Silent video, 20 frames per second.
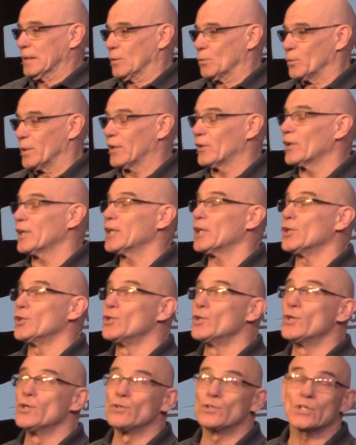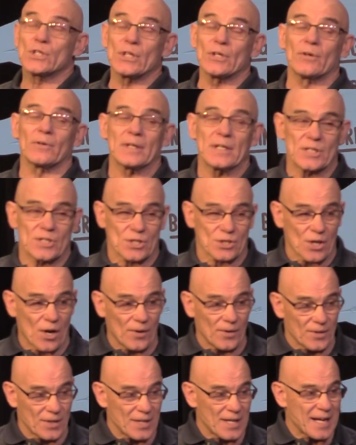We're in a new series
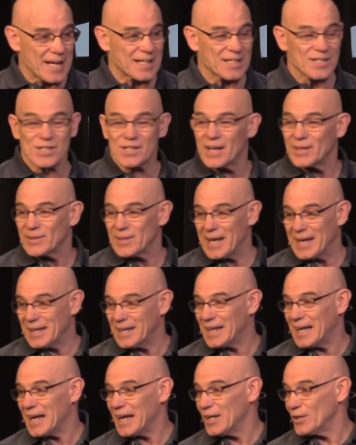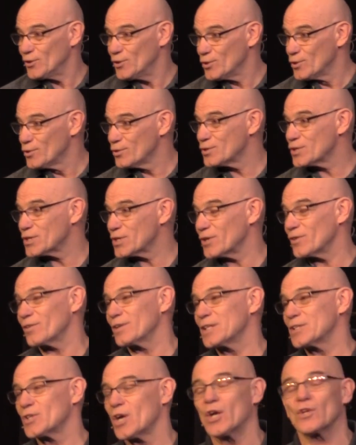starting next Sunday, a new
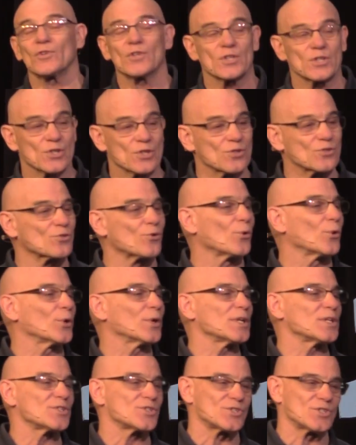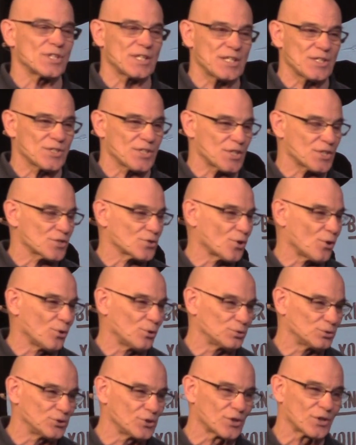series on the stories Jesus
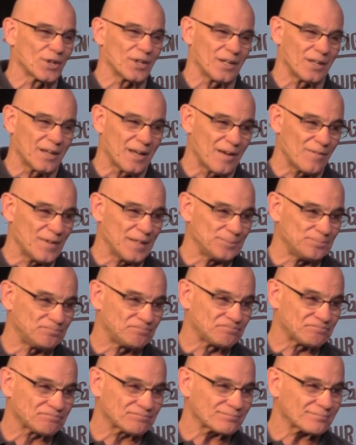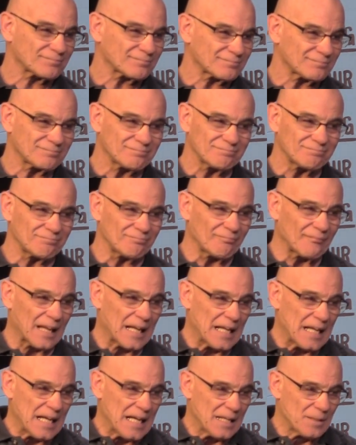told. You're going to love it
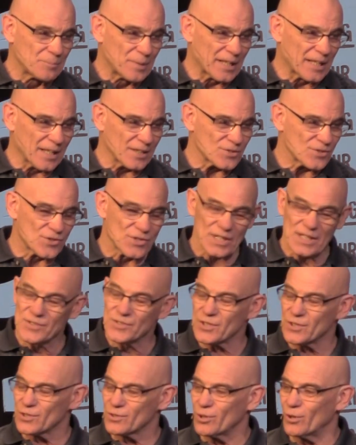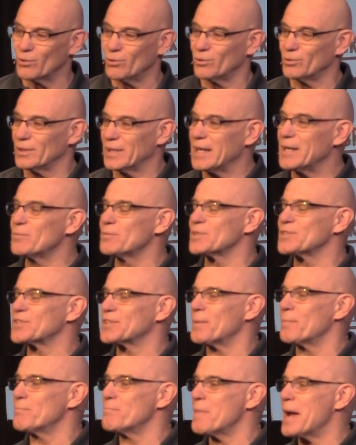because Jesus told, he was
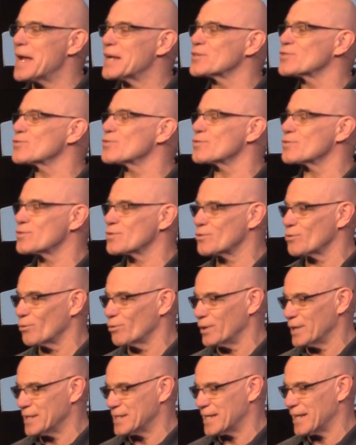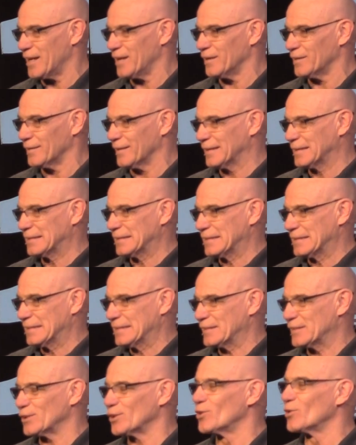the master storyteller,
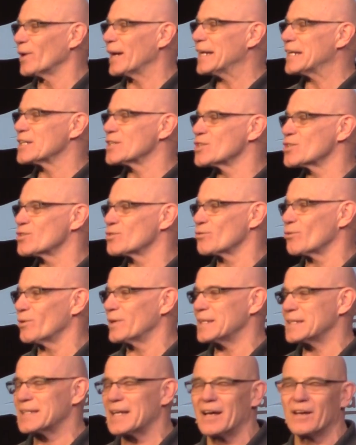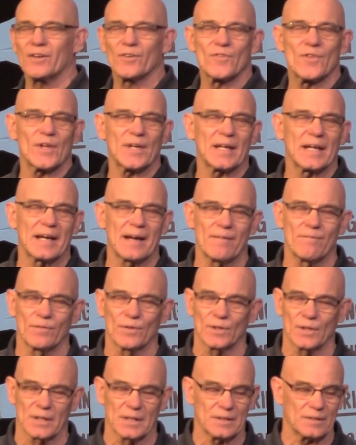the greatest storyteller that
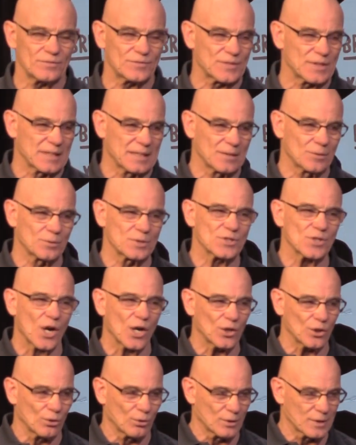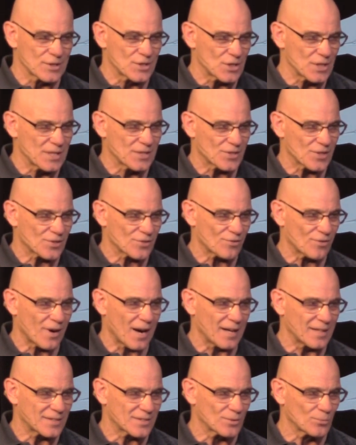ever lived was our Lord Jesus
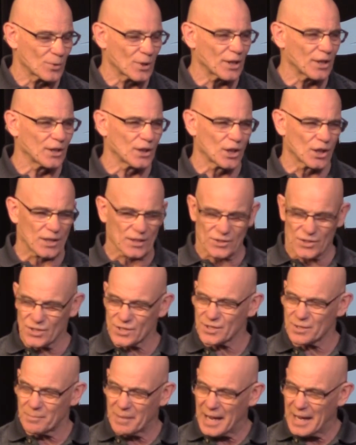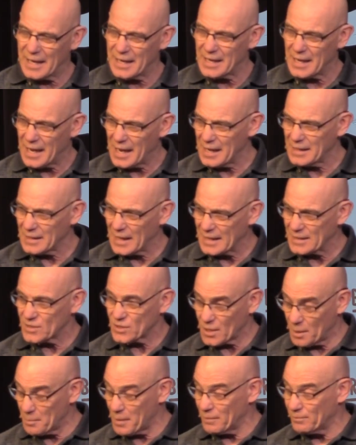Christ. And we're going to look at just some hi-
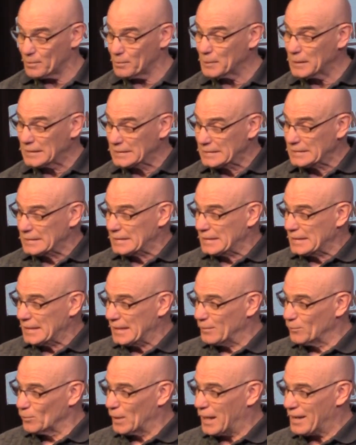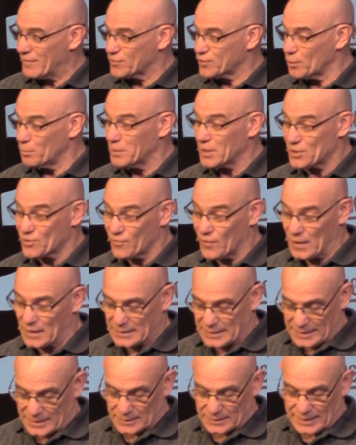highlights, some of them, and we'll have so much
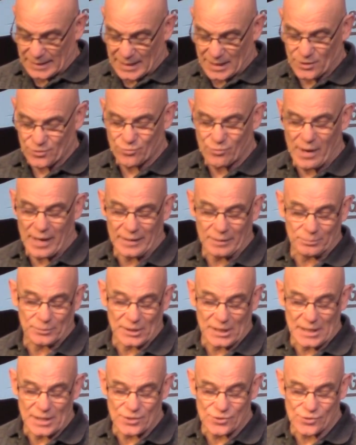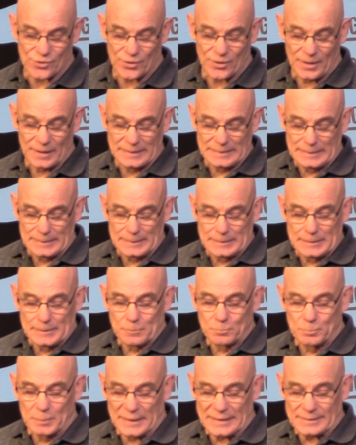fun. It'll take us right up to Easter.
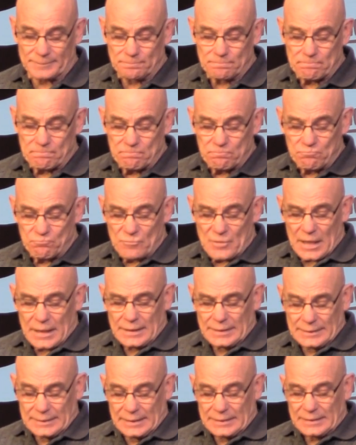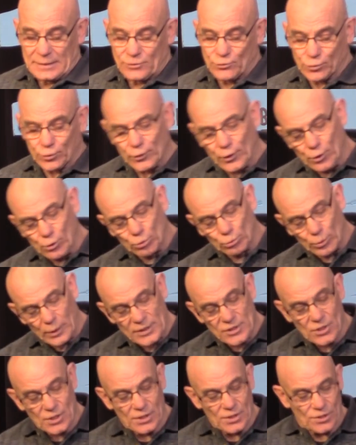But true
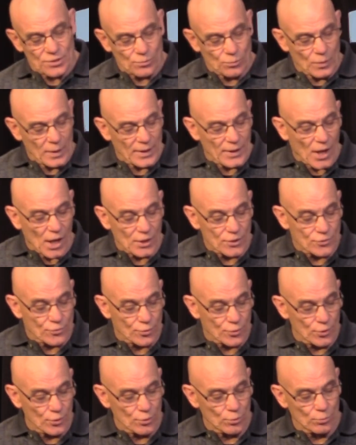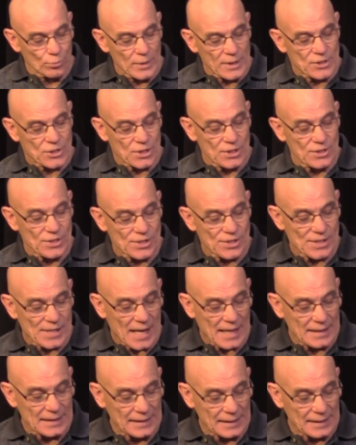riches, what are true riches?